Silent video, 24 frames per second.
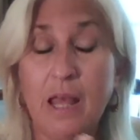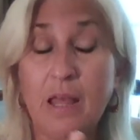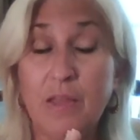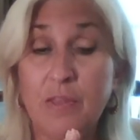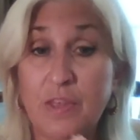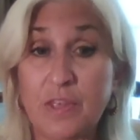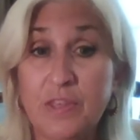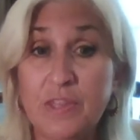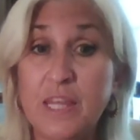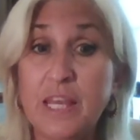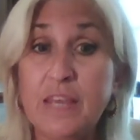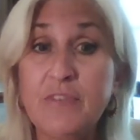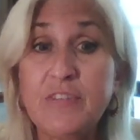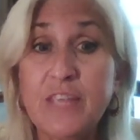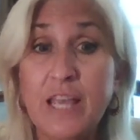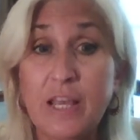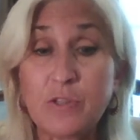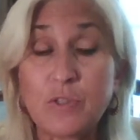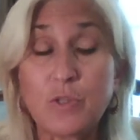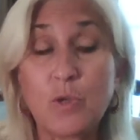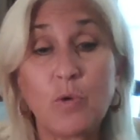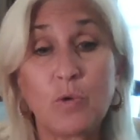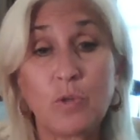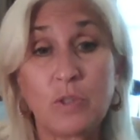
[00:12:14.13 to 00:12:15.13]
The Thieves
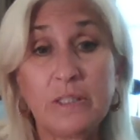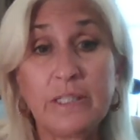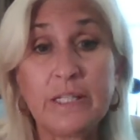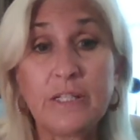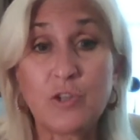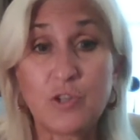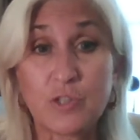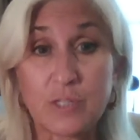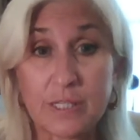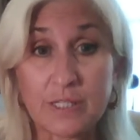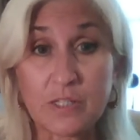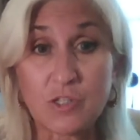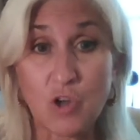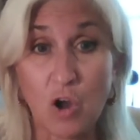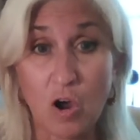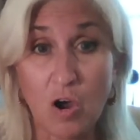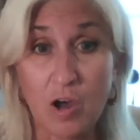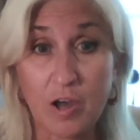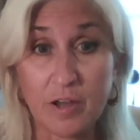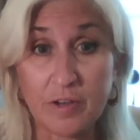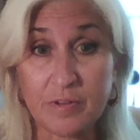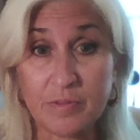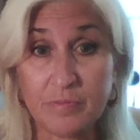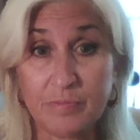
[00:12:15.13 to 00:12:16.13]
household cleaner does
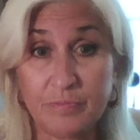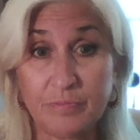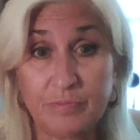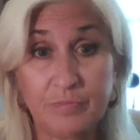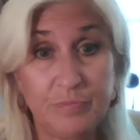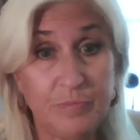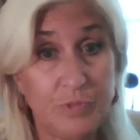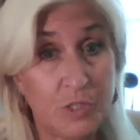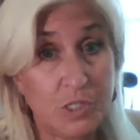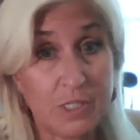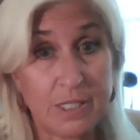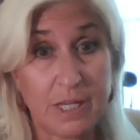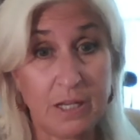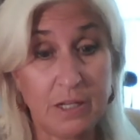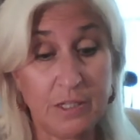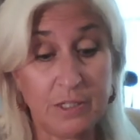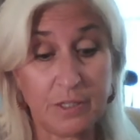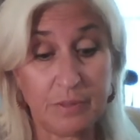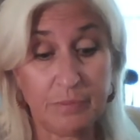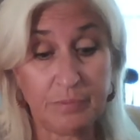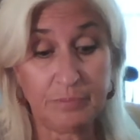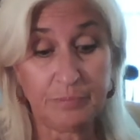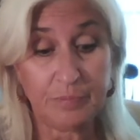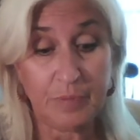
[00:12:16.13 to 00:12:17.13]
not. Just telling
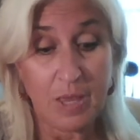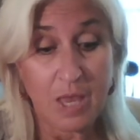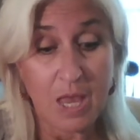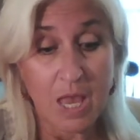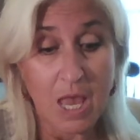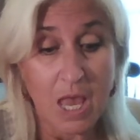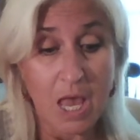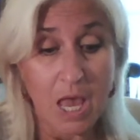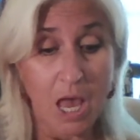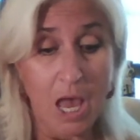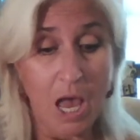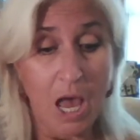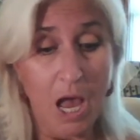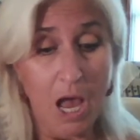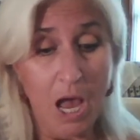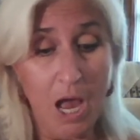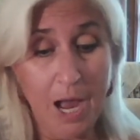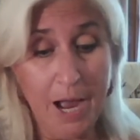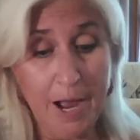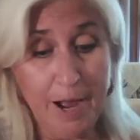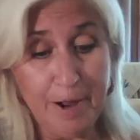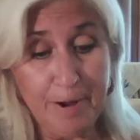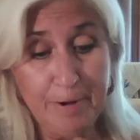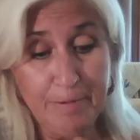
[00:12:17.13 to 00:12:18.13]
you.
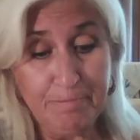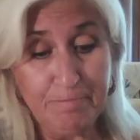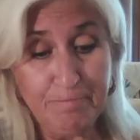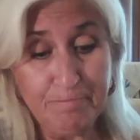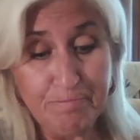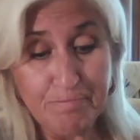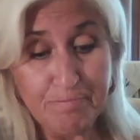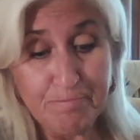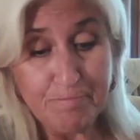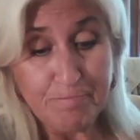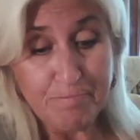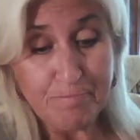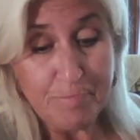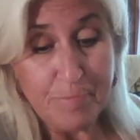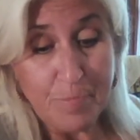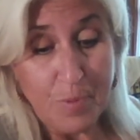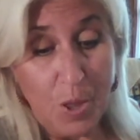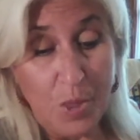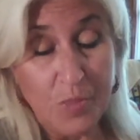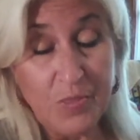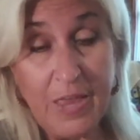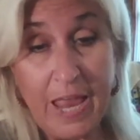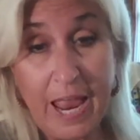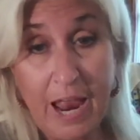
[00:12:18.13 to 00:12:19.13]

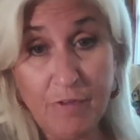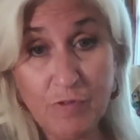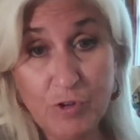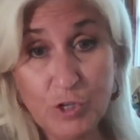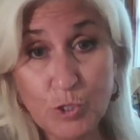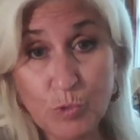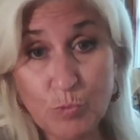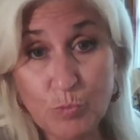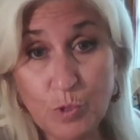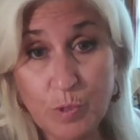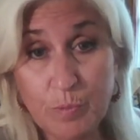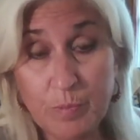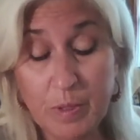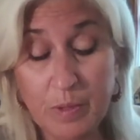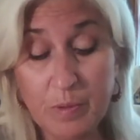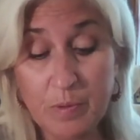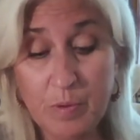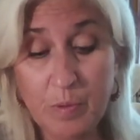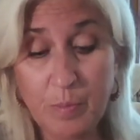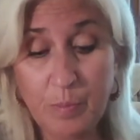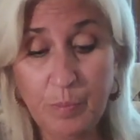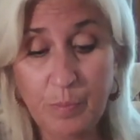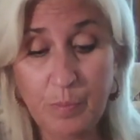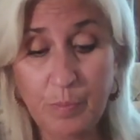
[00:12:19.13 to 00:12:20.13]
The average woman
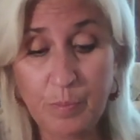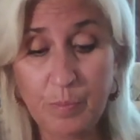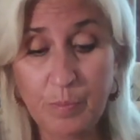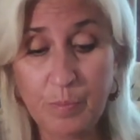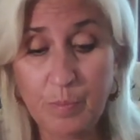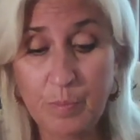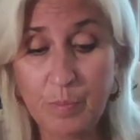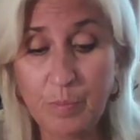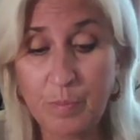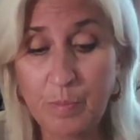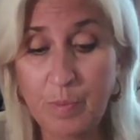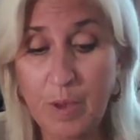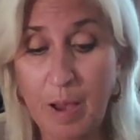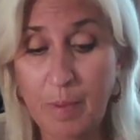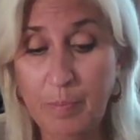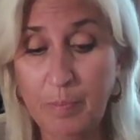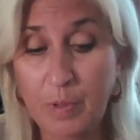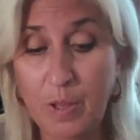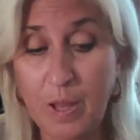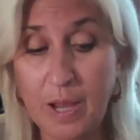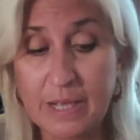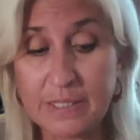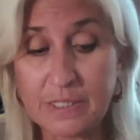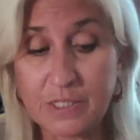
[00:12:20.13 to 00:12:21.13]

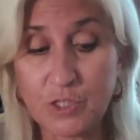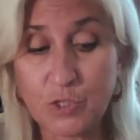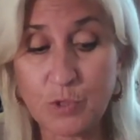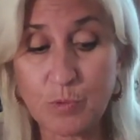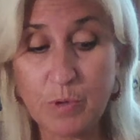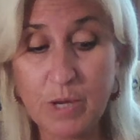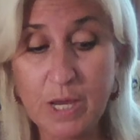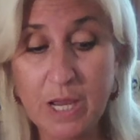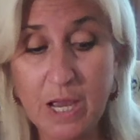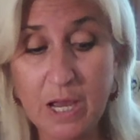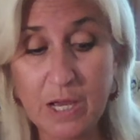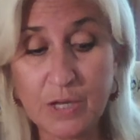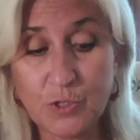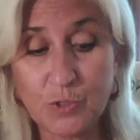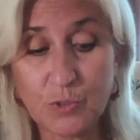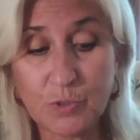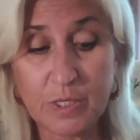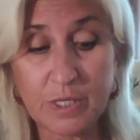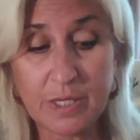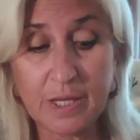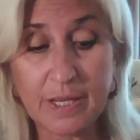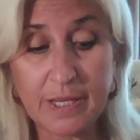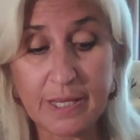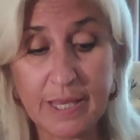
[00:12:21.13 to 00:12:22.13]
applies
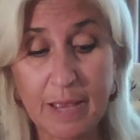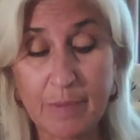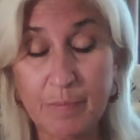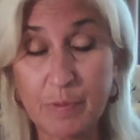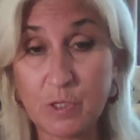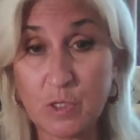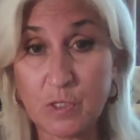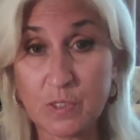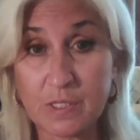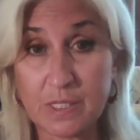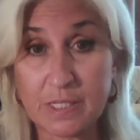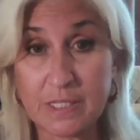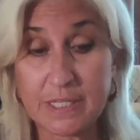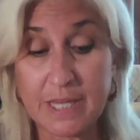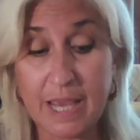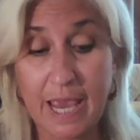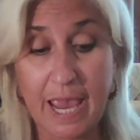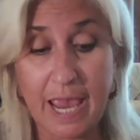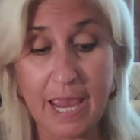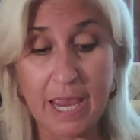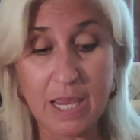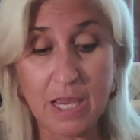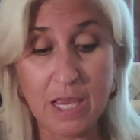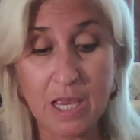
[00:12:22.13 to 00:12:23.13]
300 chemicals a
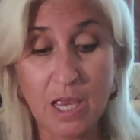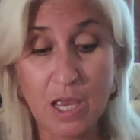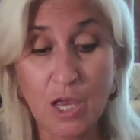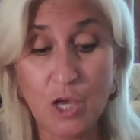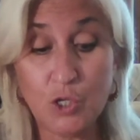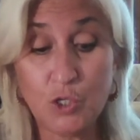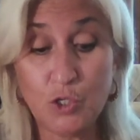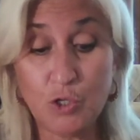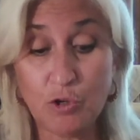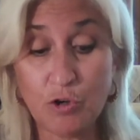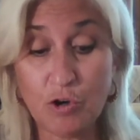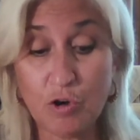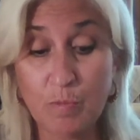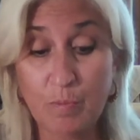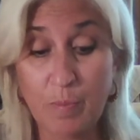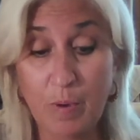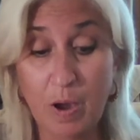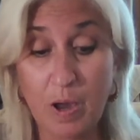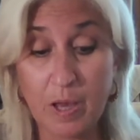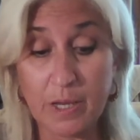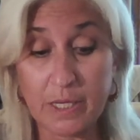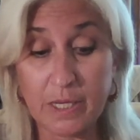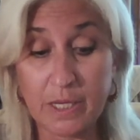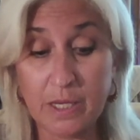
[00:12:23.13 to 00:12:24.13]
day to her
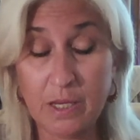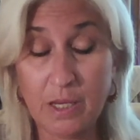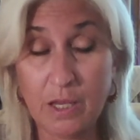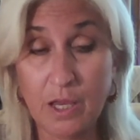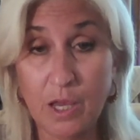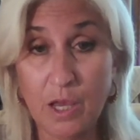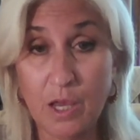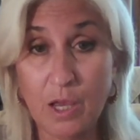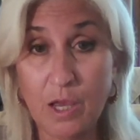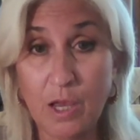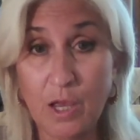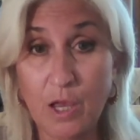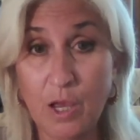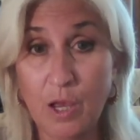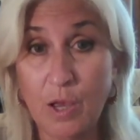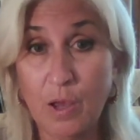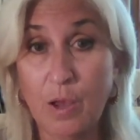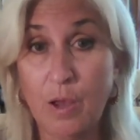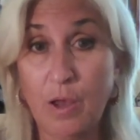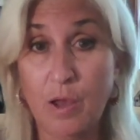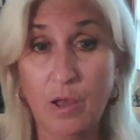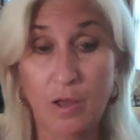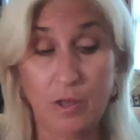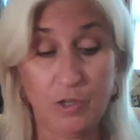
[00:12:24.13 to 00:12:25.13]
body
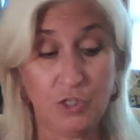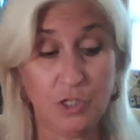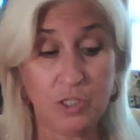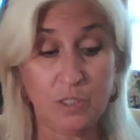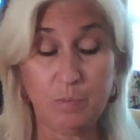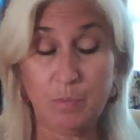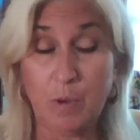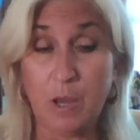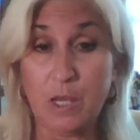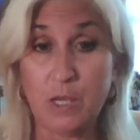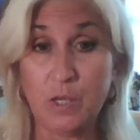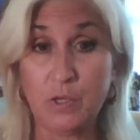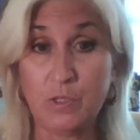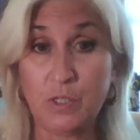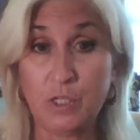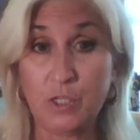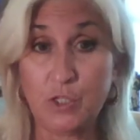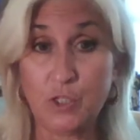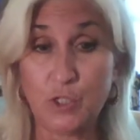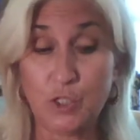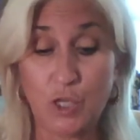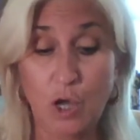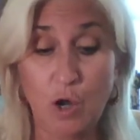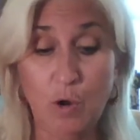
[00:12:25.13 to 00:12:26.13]
just by
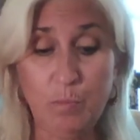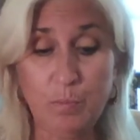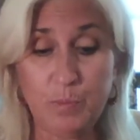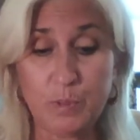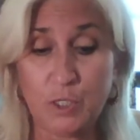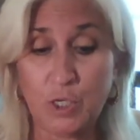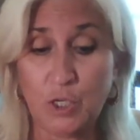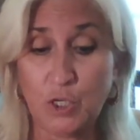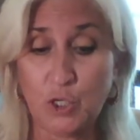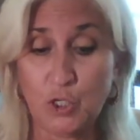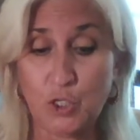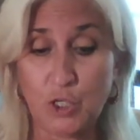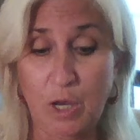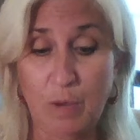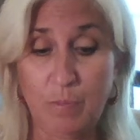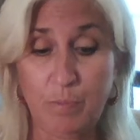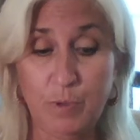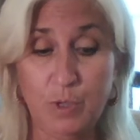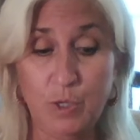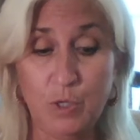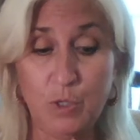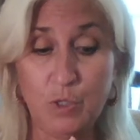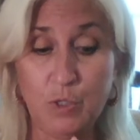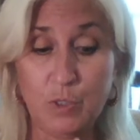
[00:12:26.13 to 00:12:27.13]
using soaps,
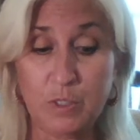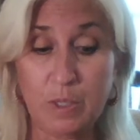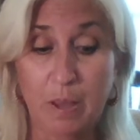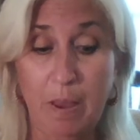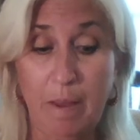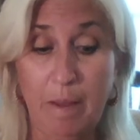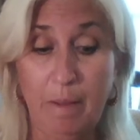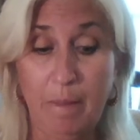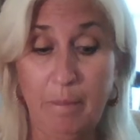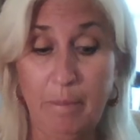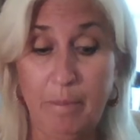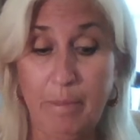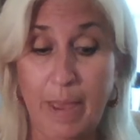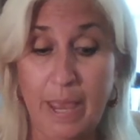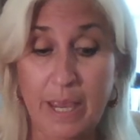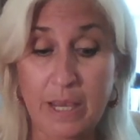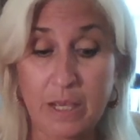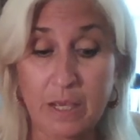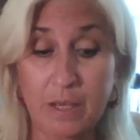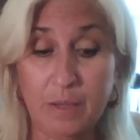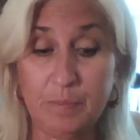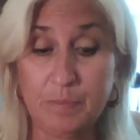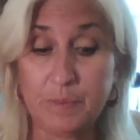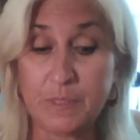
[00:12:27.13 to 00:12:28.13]
shampoos,
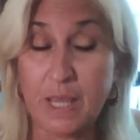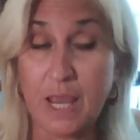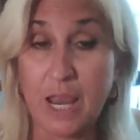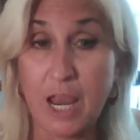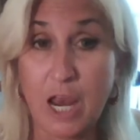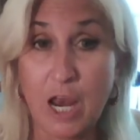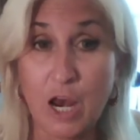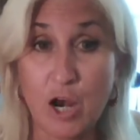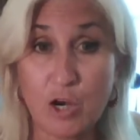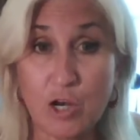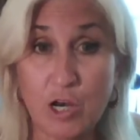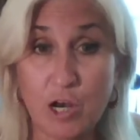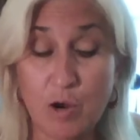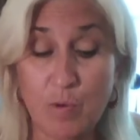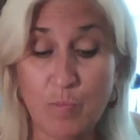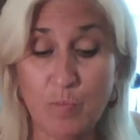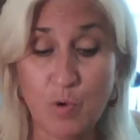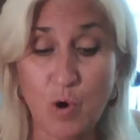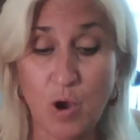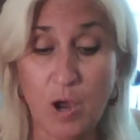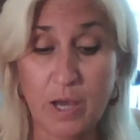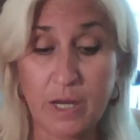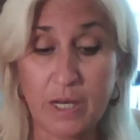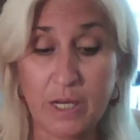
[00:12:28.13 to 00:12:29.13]
makeups, hair care
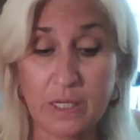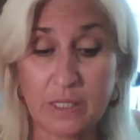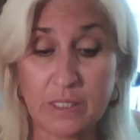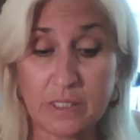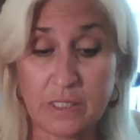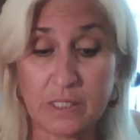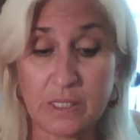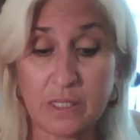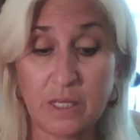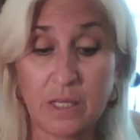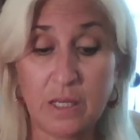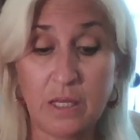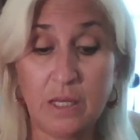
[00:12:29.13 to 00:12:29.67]
products,